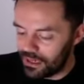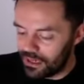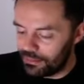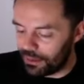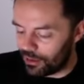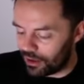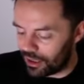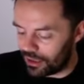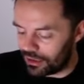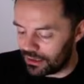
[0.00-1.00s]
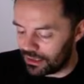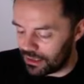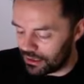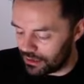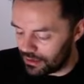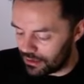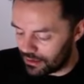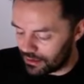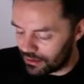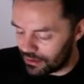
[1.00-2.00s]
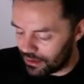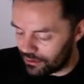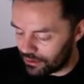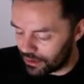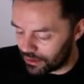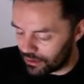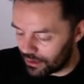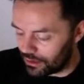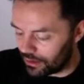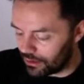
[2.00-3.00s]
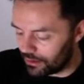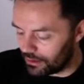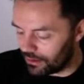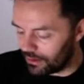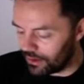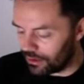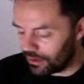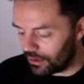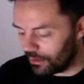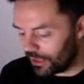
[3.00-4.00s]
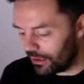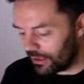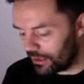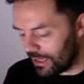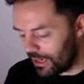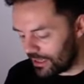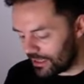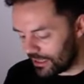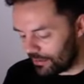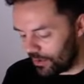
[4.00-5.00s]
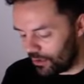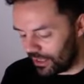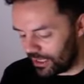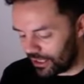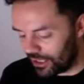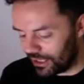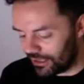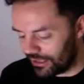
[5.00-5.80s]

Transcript: meanwhile, Colin is, he's really struggling this early. Oh, there it is. There's the morning shot.